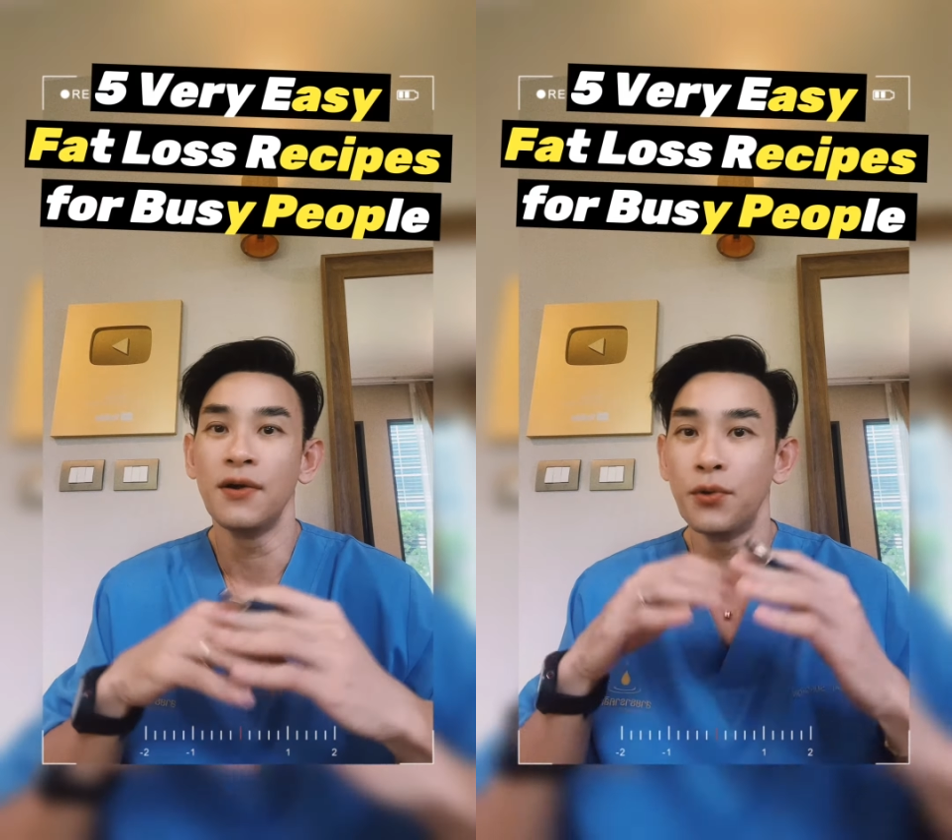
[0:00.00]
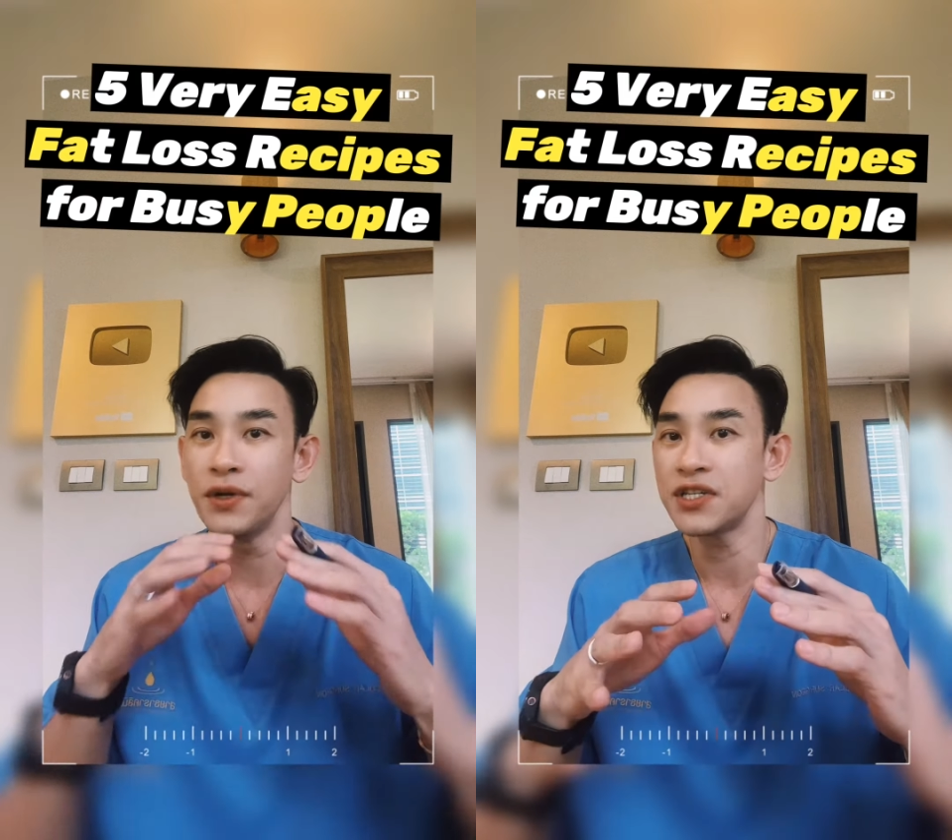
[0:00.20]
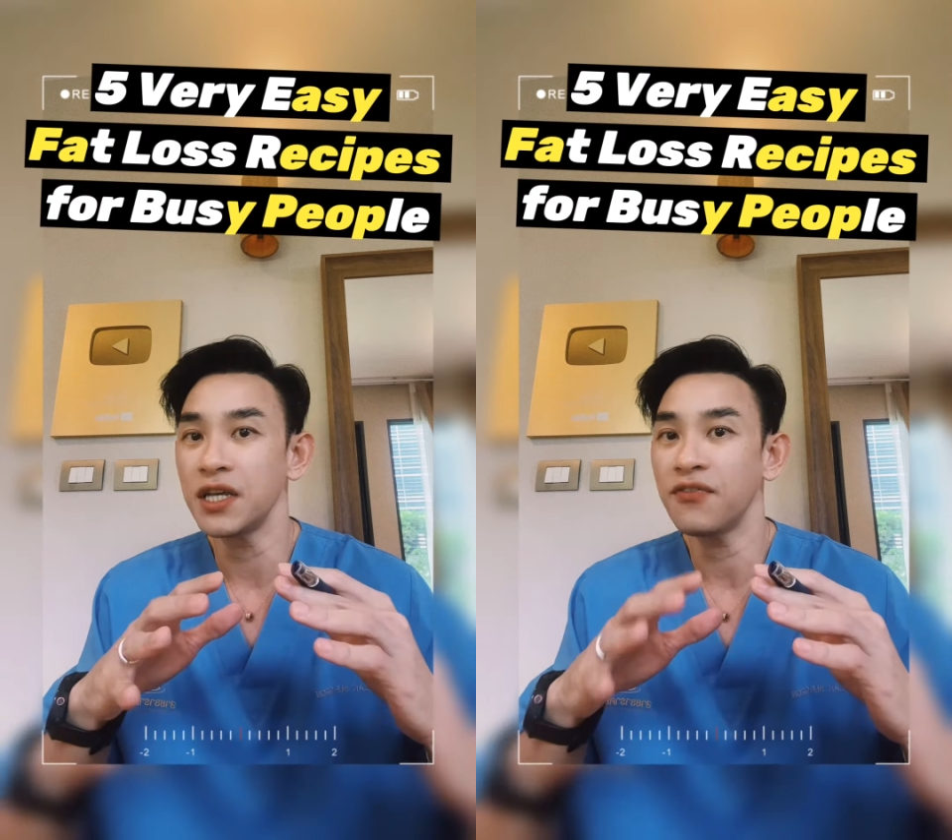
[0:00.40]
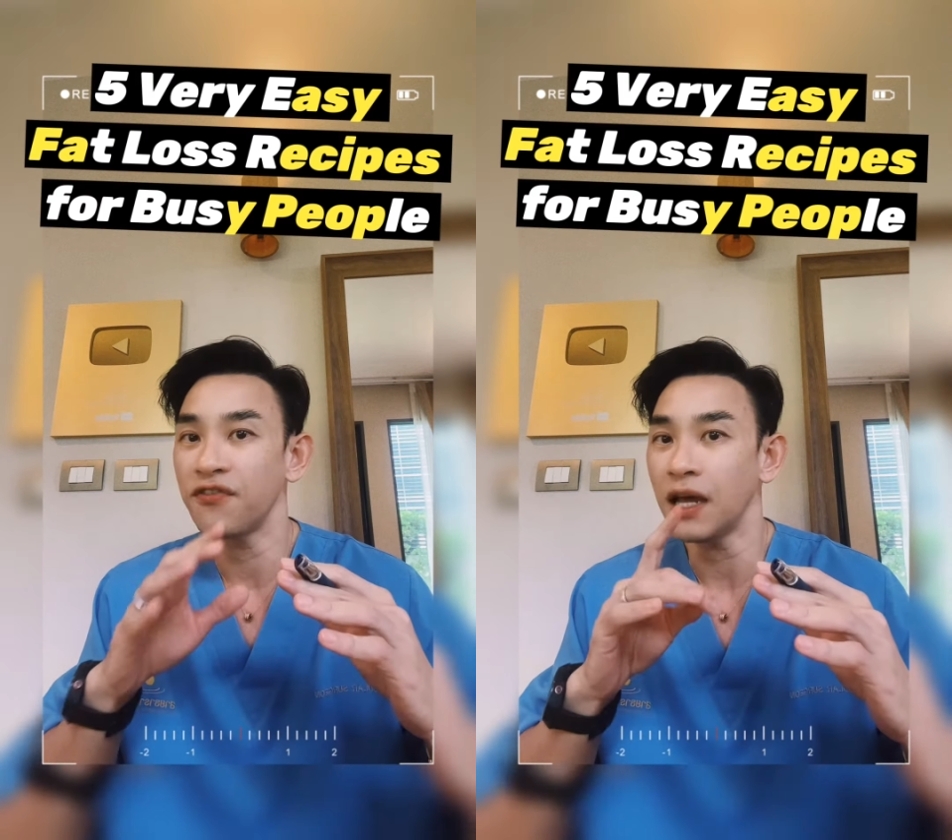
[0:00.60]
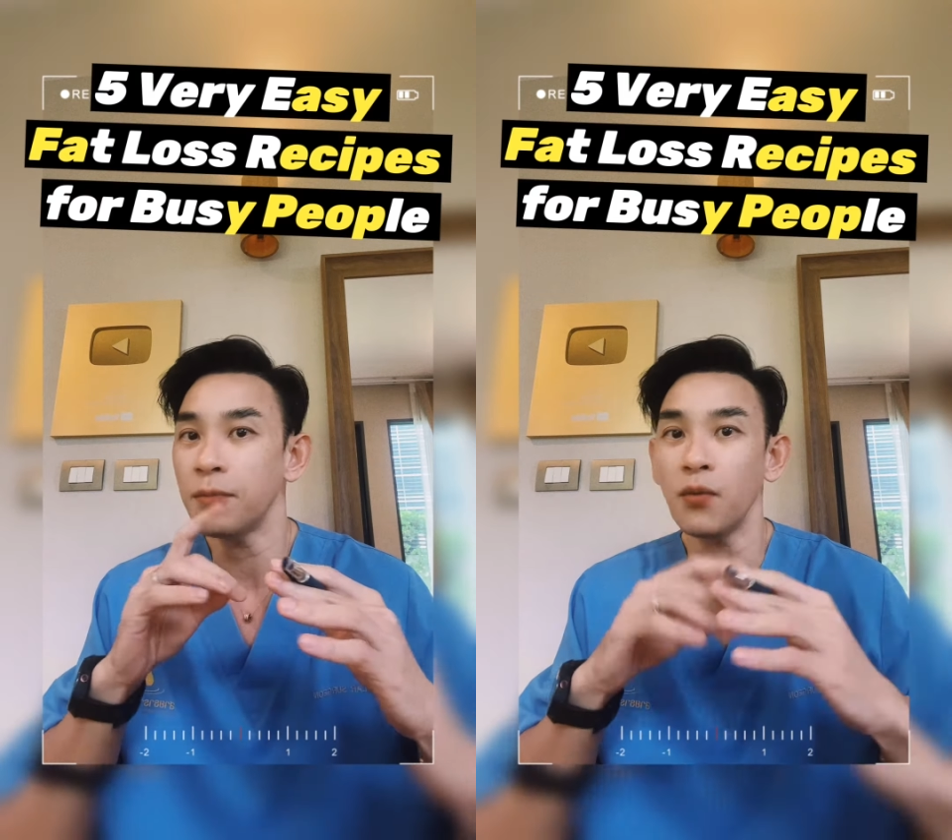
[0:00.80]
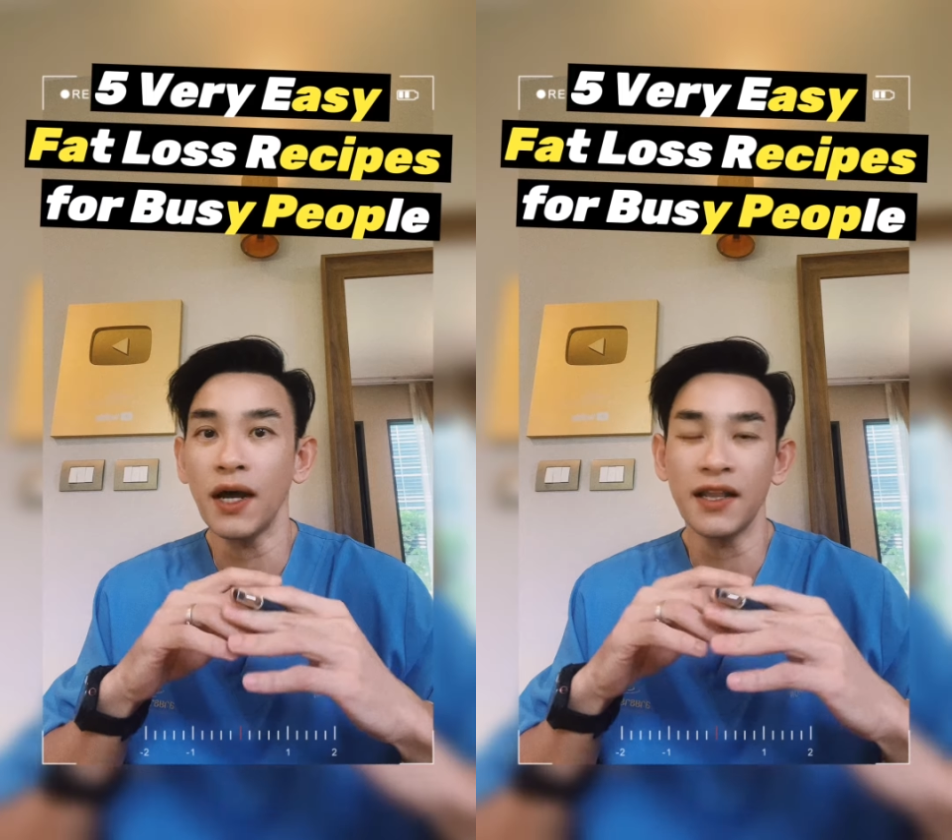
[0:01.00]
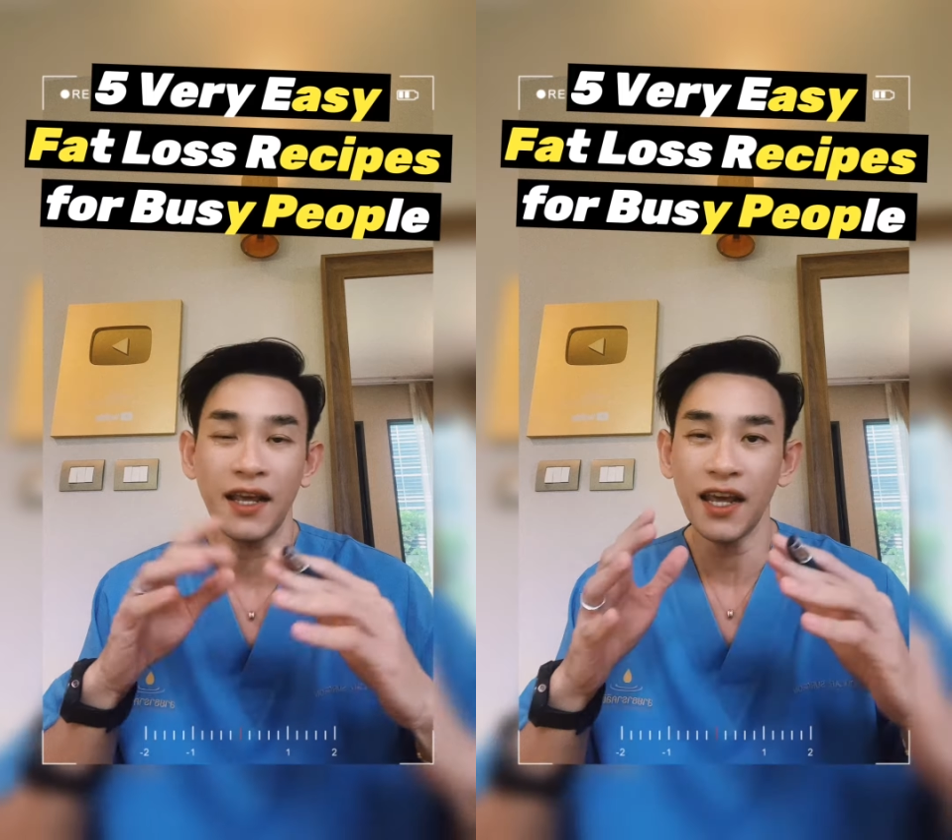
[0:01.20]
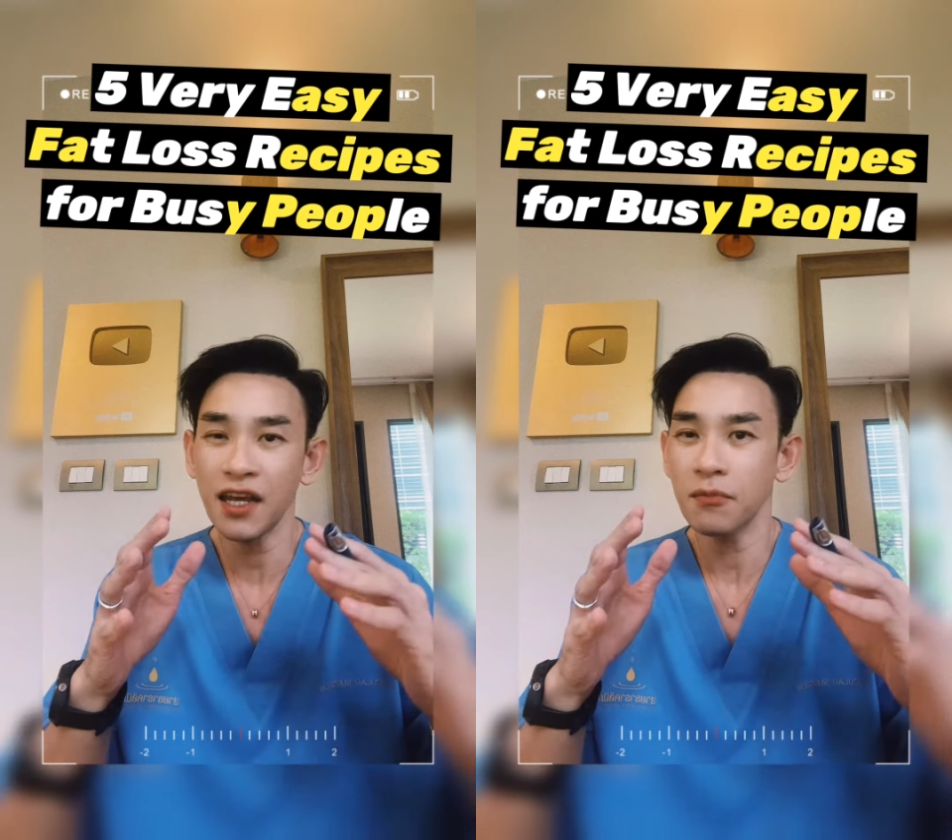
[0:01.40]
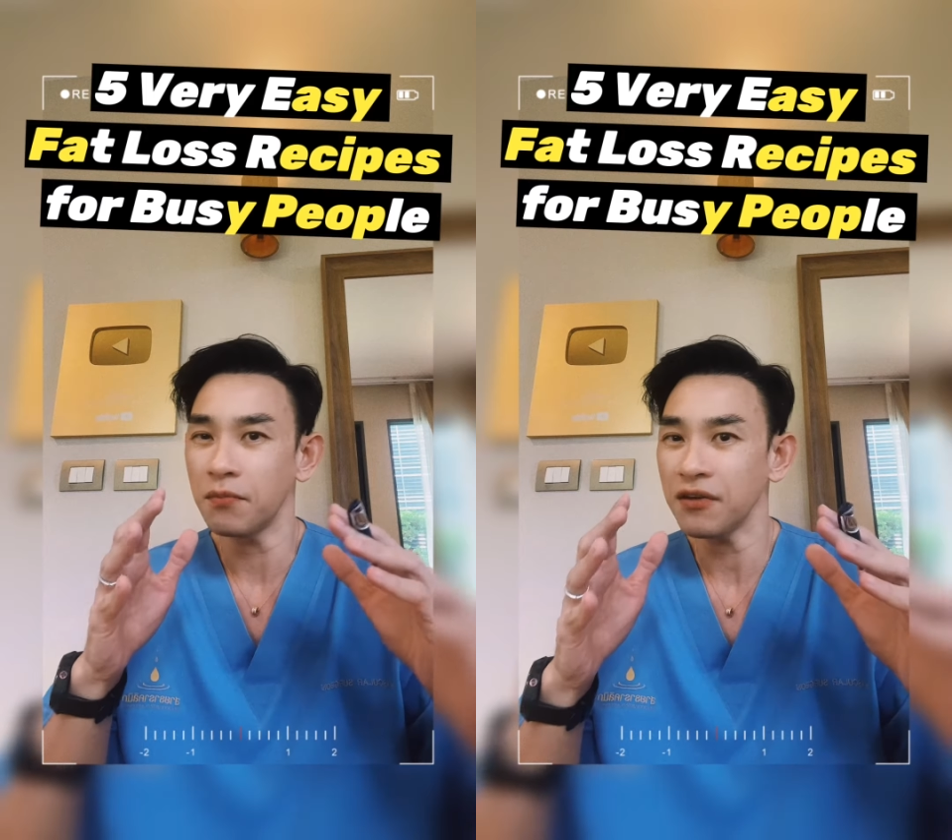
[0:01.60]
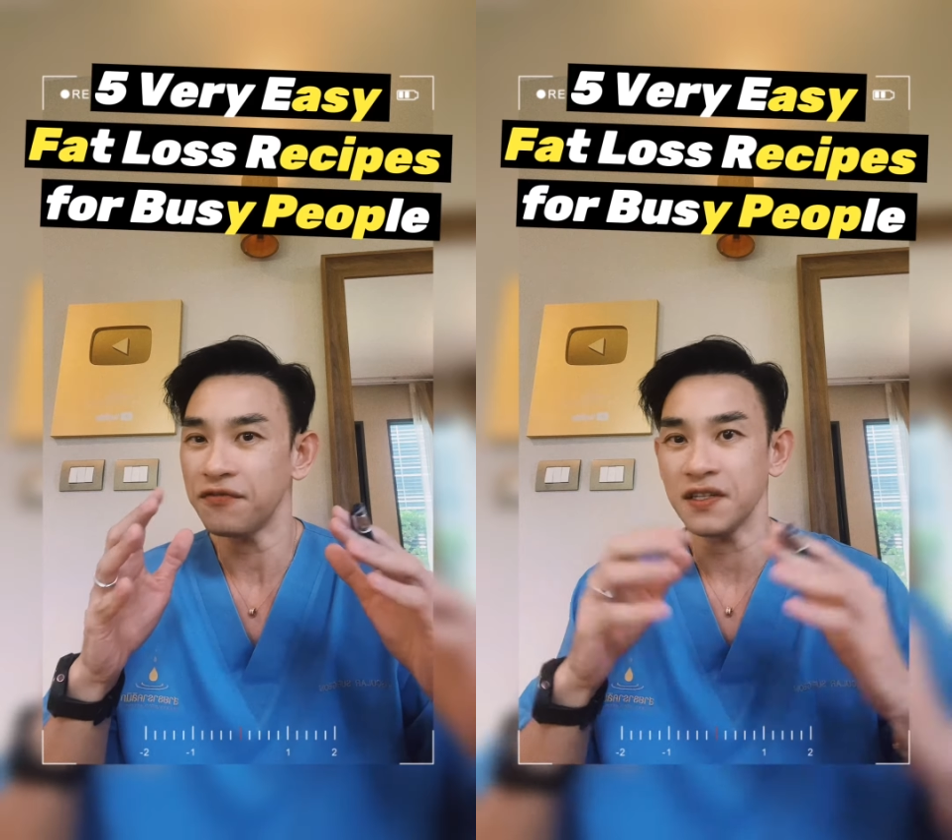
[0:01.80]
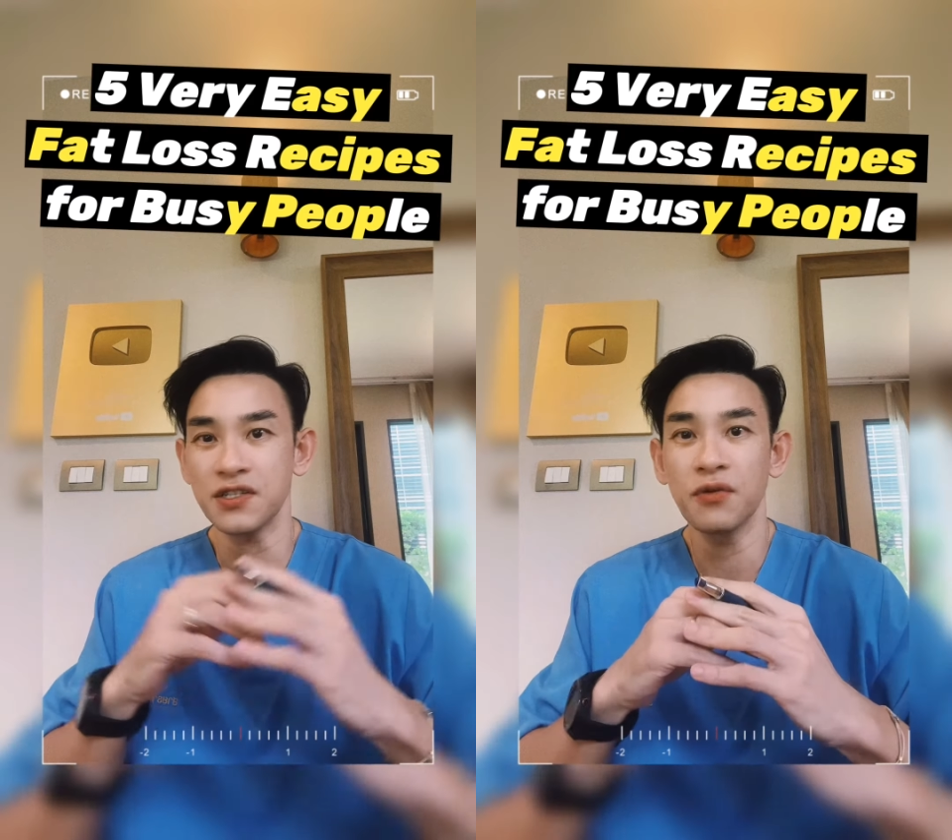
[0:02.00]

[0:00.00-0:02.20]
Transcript: Recipe number 1, egg muffins.